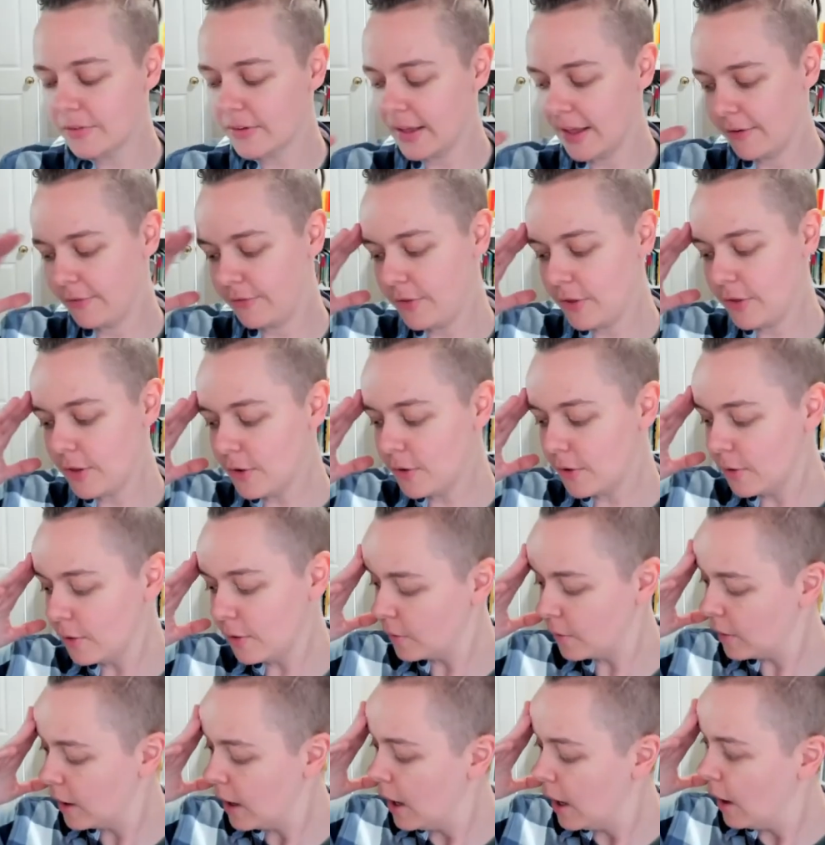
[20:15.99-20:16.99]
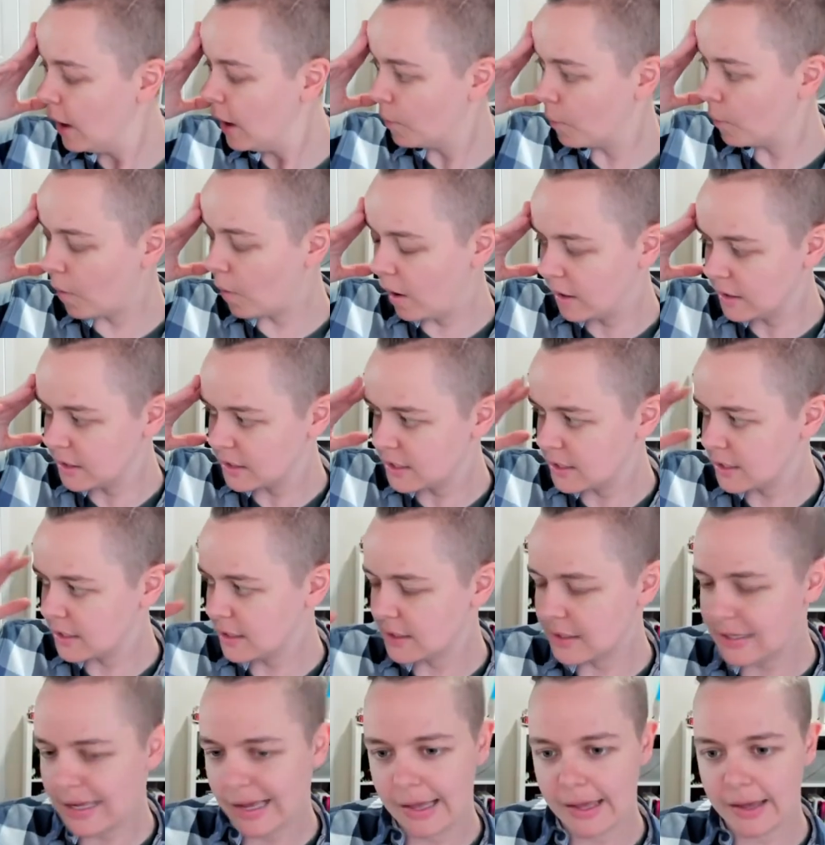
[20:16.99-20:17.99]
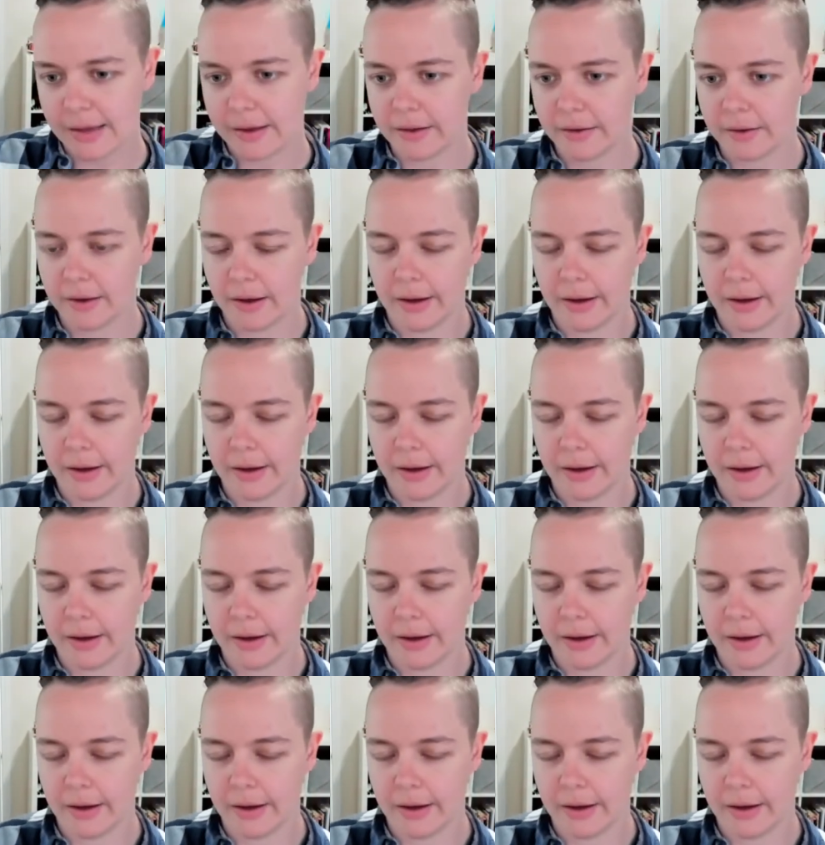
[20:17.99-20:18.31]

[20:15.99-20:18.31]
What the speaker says: if you want to take